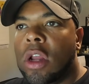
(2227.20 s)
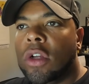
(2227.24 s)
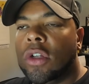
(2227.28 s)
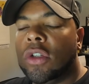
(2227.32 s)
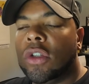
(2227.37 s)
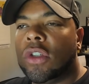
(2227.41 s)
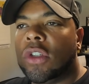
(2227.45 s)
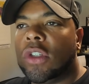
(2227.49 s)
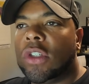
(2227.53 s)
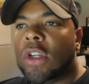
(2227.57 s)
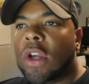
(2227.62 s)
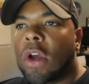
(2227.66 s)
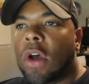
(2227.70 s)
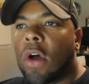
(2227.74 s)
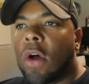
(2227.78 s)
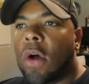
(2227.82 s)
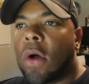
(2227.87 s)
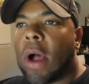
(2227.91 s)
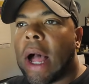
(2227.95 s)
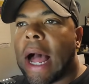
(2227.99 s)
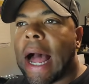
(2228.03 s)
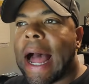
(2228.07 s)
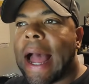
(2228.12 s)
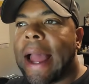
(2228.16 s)

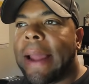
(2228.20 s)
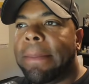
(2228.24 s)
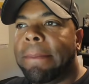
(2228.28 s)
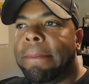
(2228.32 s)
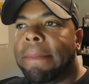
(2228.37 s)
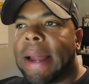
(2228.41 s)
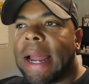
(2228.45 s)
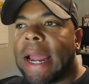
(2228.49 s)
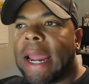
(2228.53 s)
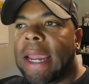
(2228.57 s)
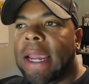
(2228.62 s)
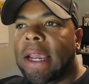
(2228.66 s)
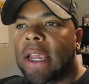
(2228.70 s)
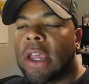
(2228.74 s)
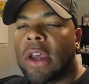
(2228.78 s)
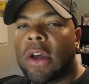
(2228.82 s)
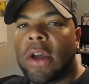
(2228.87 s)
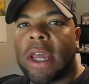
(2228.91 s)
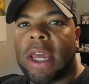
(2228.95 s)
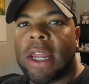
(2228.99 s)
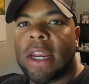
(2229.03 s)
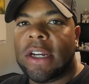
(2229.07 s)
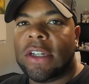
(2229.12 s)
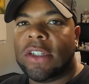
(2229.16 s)
So I might go
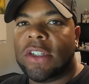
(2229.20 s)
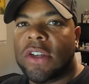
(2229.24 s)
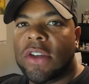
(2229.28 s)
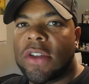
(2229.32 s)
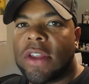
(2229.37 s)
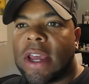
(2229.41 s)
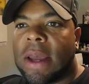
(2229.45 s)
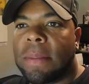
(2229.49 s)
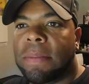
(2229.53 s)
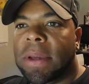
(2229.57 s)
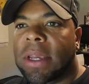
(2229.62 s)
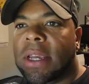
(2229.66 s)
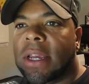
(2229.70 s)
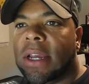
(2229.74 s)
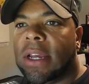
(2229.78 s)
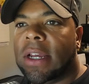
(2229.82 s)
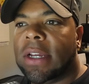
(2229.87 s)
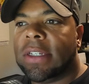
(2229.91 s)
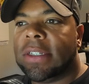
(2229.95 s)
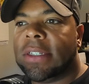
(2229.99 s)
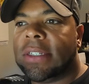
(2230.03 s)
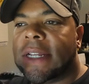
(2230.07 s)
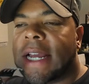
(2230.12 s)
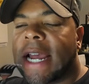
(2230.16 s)
ahead and do that
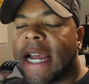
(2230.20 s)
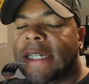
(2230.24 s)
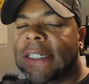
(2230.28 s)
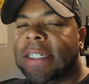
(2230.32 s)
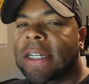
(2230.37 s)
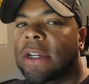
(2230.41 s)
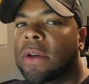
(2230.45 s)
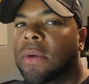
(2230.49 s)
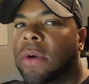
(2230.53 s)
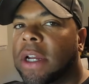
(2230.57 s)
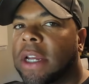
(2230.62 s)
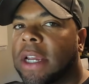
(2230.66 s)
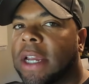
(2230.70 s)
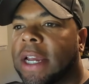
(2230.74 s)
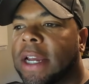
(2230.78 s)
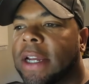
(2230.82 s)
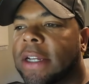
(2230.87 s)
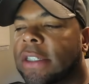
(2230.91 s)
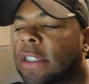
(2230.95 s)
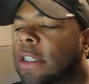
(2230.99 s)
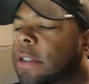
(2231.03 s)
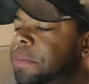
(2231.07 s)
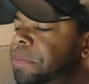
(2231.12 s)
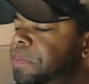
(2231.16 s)
because I tell you what,
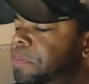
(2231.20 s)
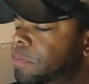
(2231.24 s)
guys,